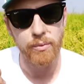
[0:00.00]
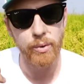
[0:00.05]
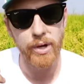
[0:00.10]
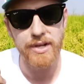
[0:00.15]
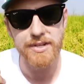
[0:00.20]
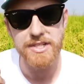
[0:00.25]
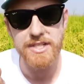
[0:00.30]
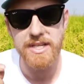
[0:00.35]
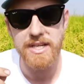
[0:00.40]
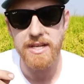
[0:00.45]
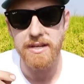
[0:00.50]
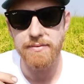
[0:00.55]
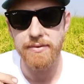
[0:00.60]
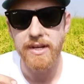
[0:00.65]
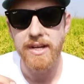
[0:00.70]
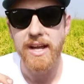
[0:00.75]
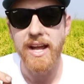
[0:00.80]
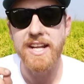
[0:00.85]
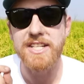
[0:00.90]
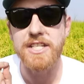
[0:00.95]
Well, Steve,
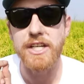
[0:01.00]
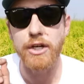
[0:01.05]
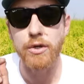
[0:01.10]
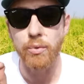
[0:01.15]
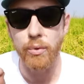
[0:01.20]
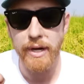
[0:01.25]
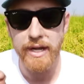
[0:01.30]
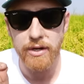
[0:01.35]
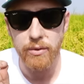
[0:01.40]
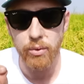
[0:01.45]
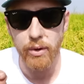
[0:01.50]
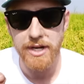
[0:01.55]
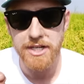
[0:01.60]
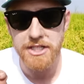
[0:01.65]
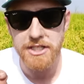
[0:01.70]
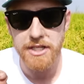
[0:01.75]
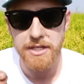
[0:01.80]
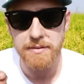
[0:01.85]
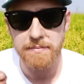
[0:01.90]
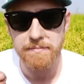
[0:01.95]
it's a great
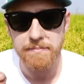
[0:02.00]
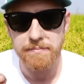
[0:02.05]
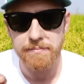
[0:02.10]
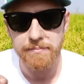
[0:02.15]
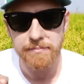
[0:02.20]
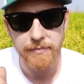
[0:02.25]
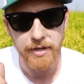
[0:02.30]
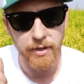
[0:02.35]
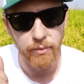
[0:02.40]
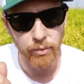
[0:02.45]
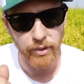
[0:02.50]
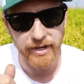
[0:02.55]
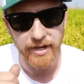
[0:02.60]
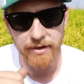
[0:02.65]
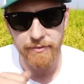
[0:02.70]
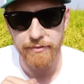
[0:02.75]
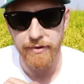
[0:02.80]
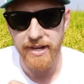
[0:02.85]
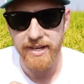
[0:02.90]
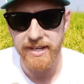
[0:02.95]
question, and we're going
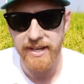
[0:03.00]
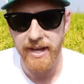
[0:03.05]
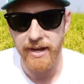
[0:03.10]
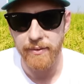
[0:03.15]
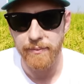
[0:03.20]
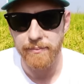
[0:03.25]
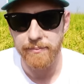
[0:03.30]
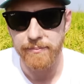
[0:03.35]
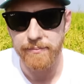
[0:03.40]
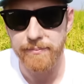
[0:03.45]
to find out.